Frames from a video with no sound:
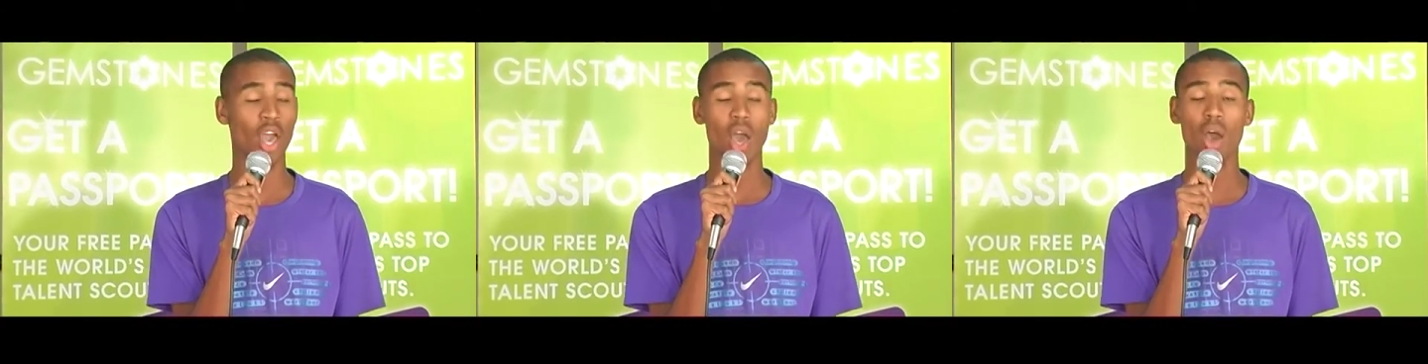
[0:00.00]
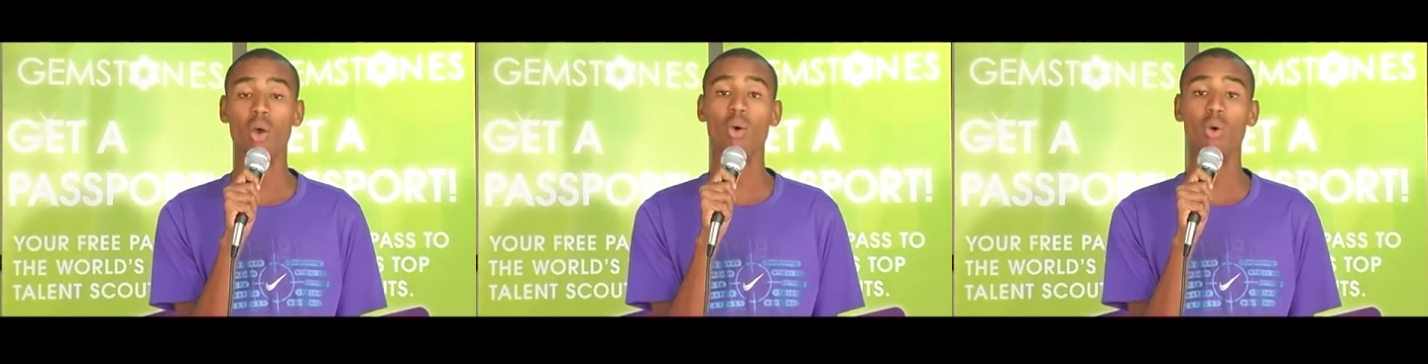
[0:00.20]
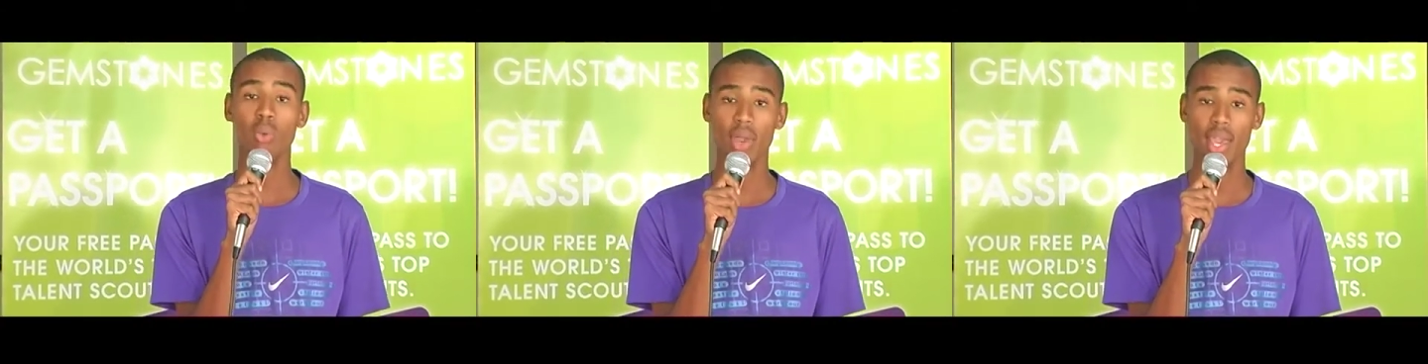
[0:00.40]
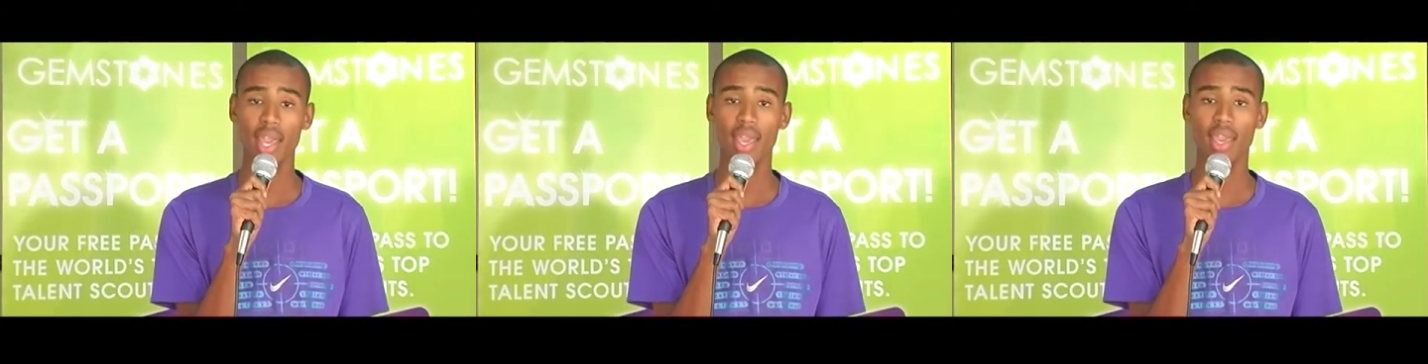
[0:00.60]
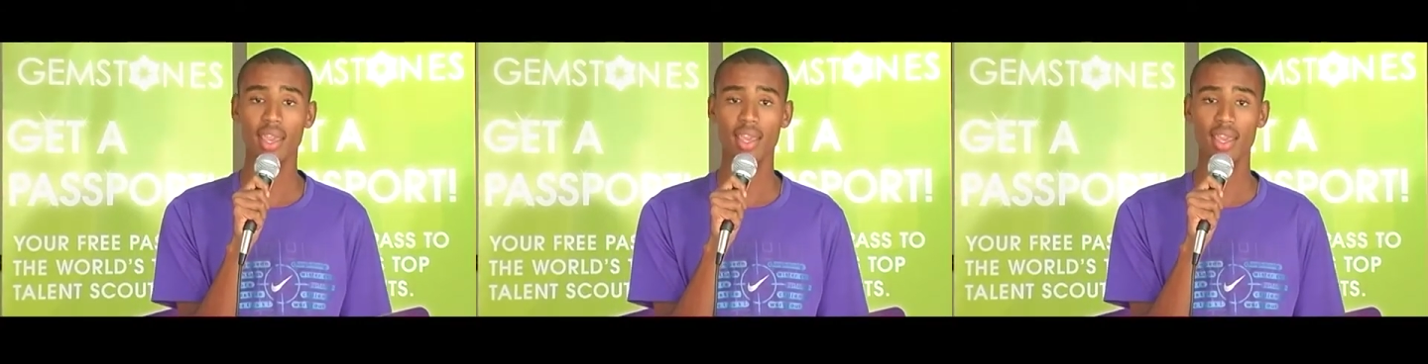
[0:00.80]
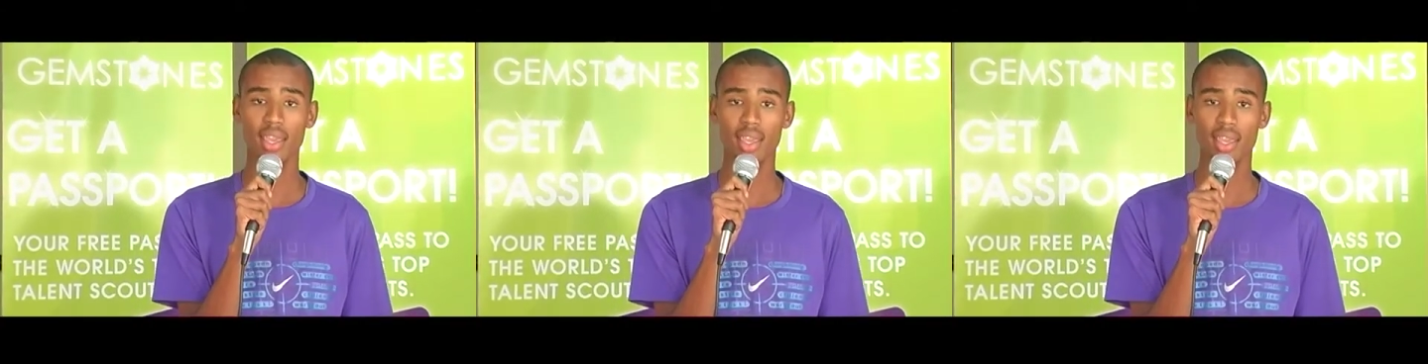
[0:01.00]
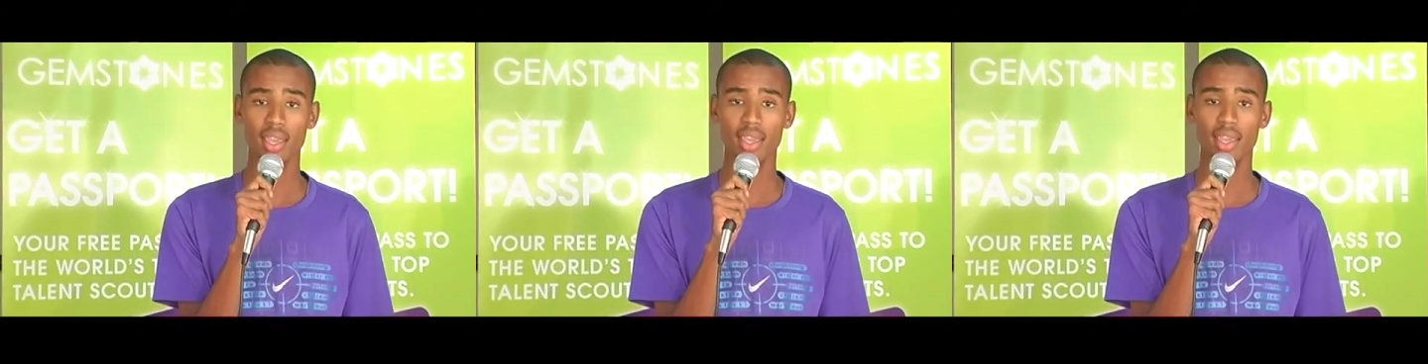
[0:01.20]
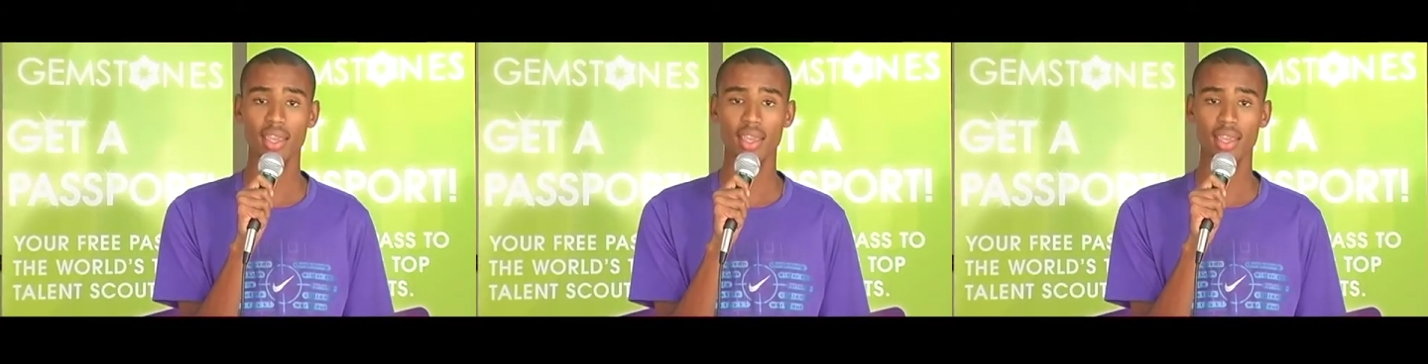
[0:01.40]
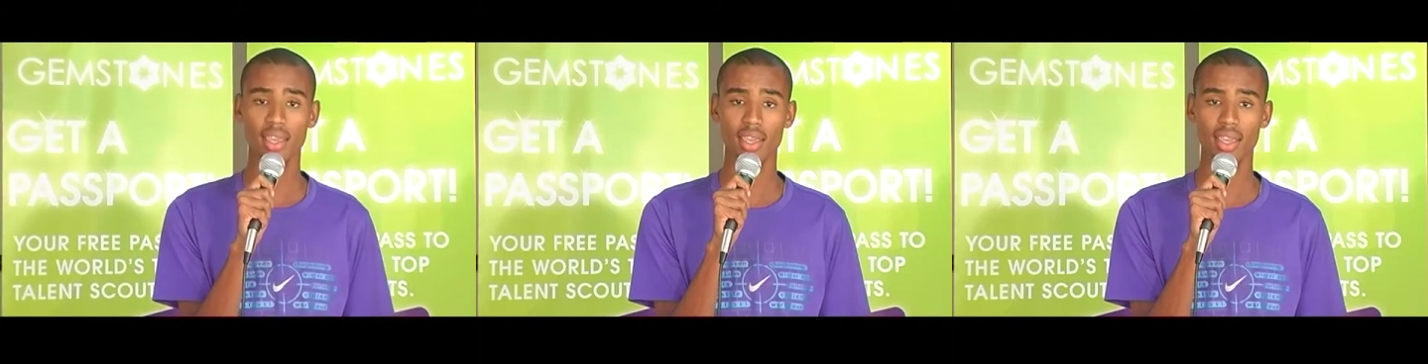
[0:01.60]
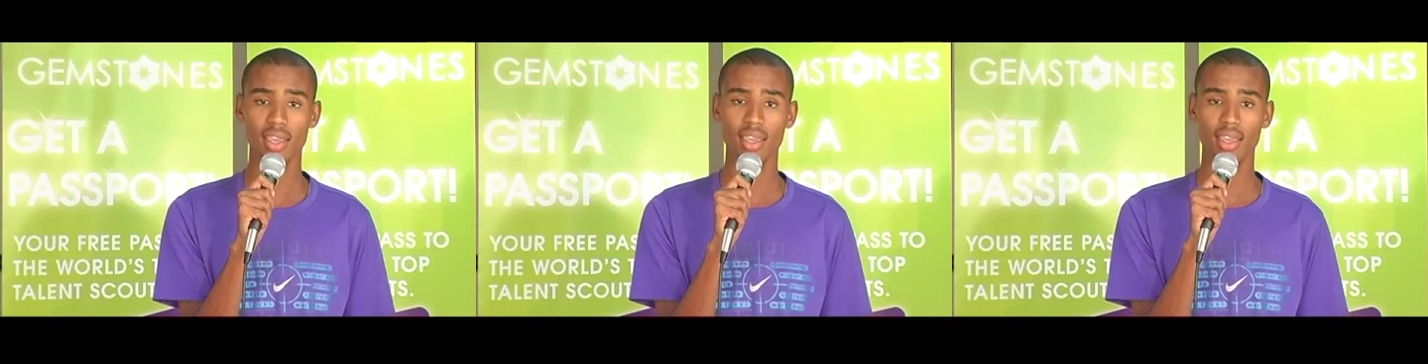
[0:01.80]

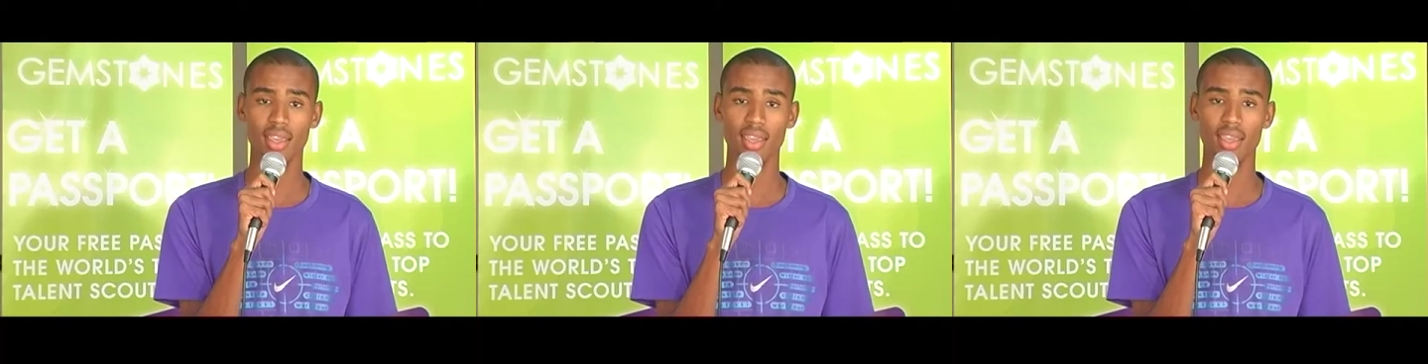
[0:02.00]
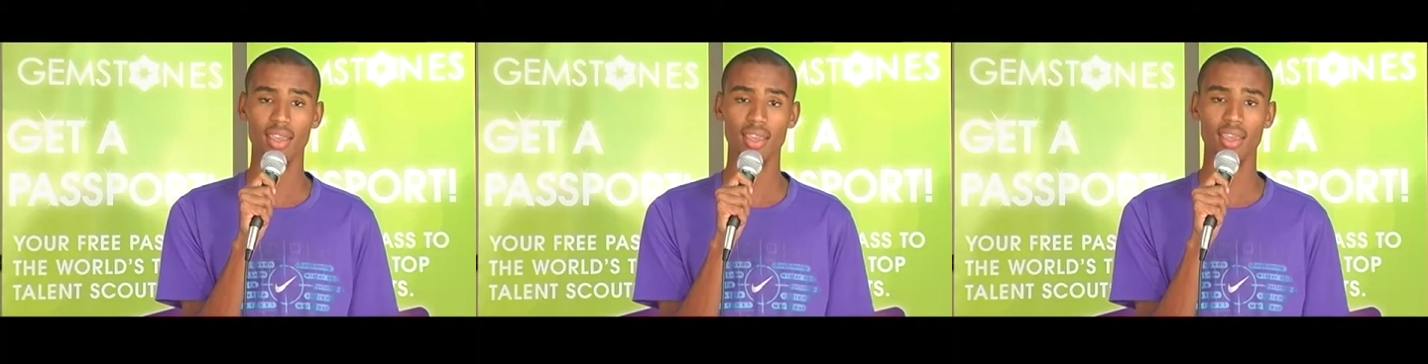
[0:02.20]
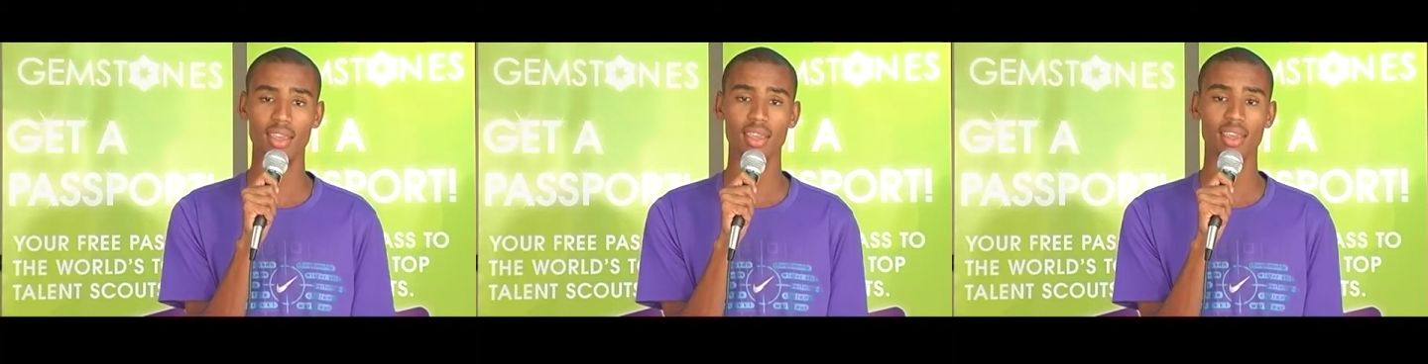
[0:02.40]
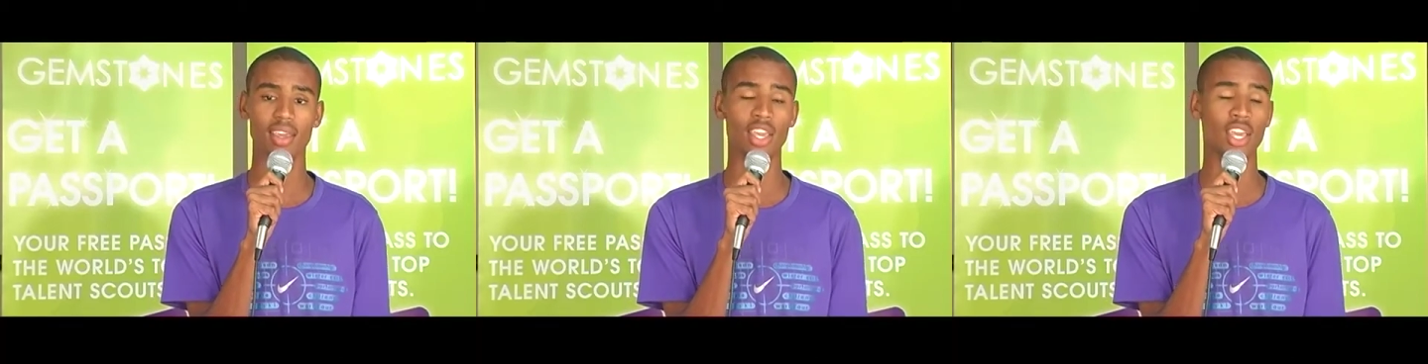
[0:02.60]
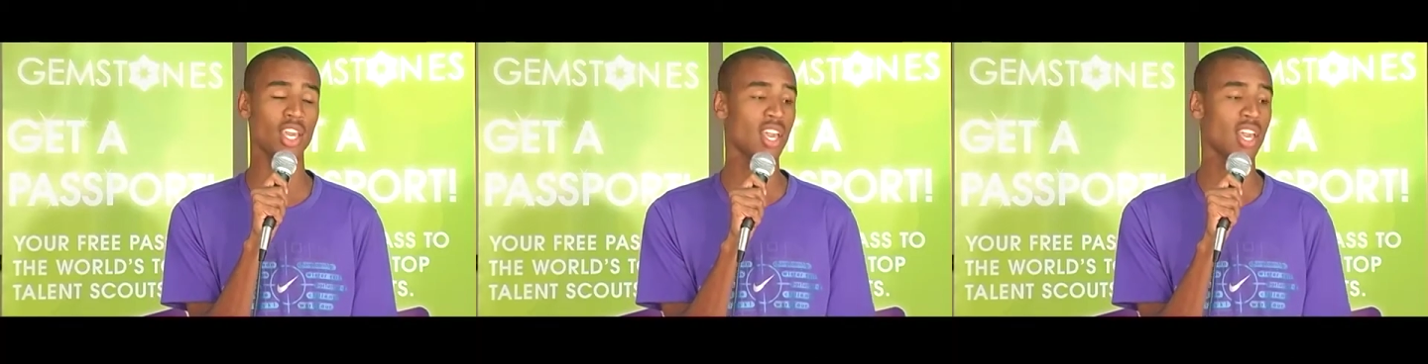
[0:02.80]
away.